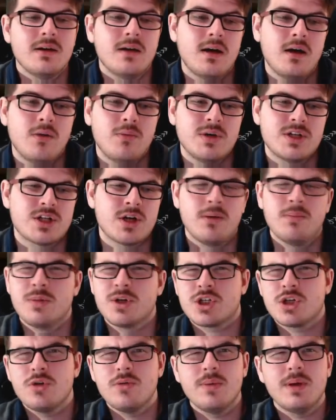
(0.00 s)
which I'm
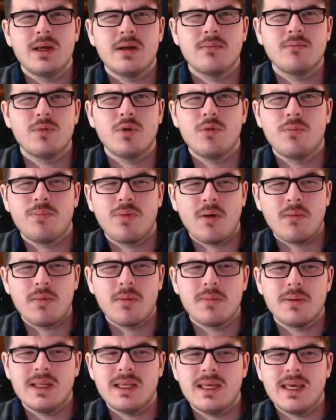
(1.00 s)
assuming we'll
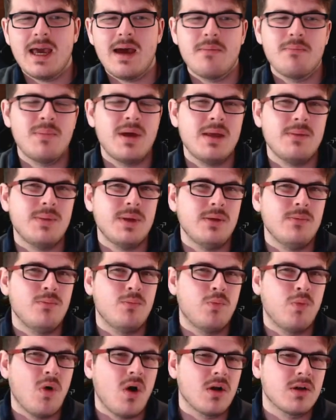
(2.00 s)
probably get maybe
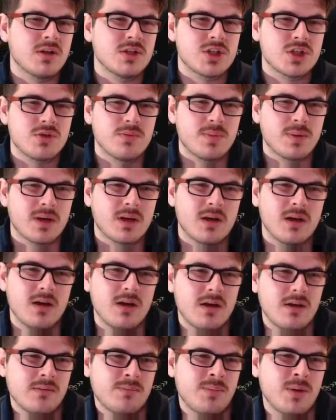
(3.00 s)
1
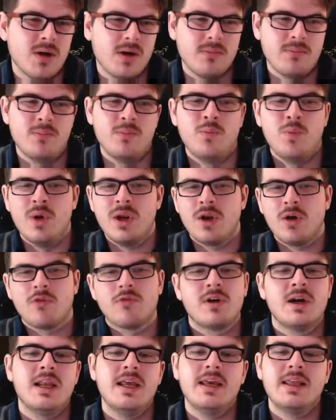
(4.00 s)
duplicate, but we're not
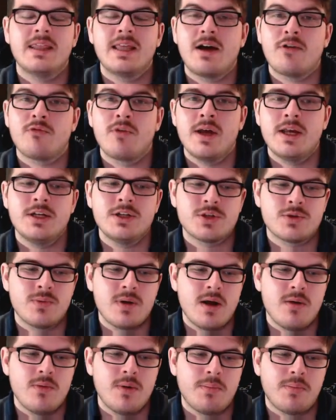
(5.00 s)
really in that range
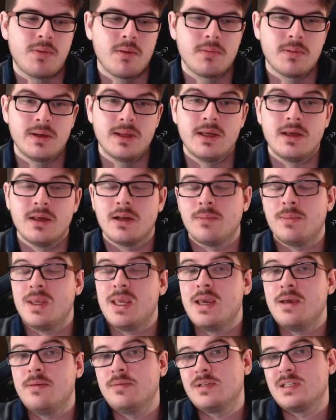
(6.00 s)
where we're probably going to
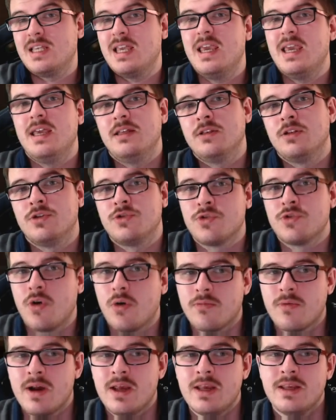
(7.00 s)
be able to hit the drop
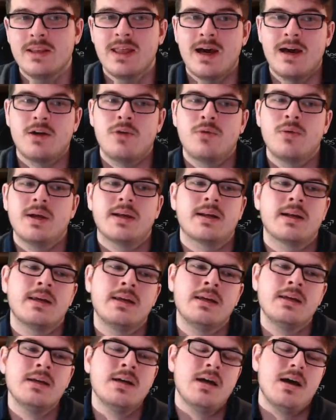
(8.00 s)
rate that
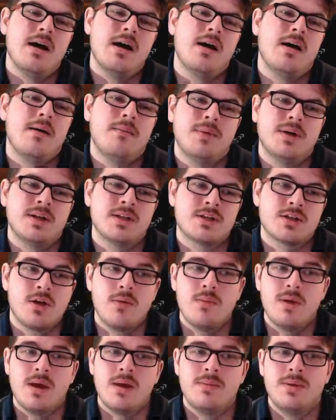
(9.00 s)
quickly. And so
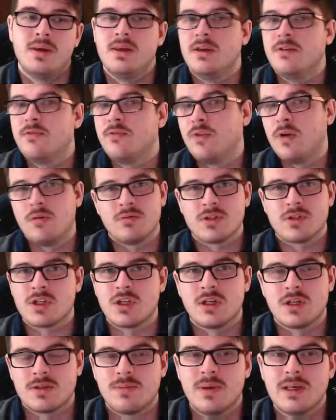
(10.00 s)
maybe if I was
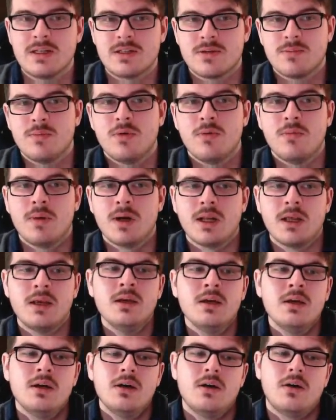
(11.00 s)
going to spend some more
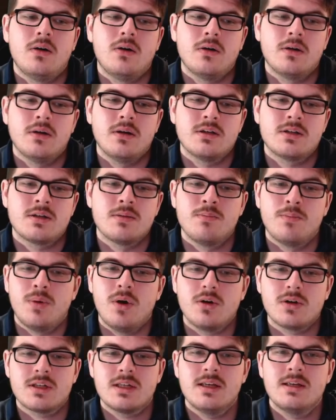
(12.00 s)
money on some
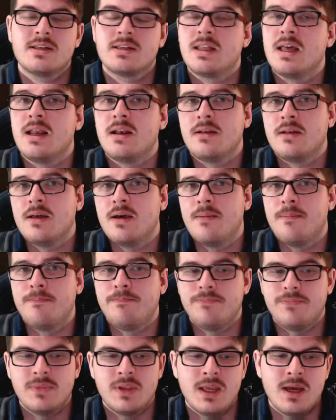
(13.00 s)
boxes,
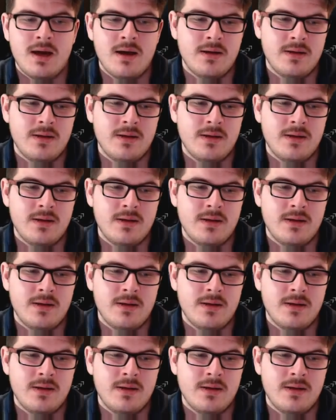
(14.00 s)
then yeah,